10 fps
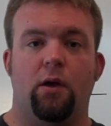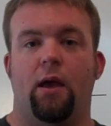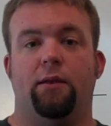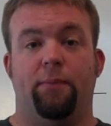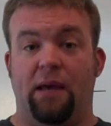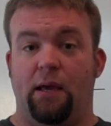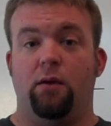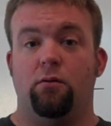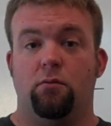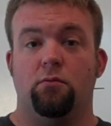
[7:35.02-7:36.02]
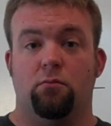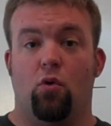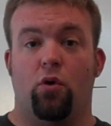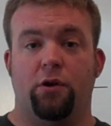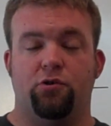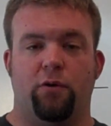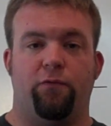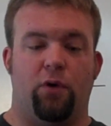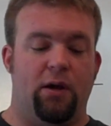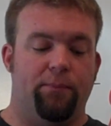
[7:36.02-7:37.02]
and be more injury
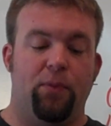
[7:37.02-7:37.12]
free.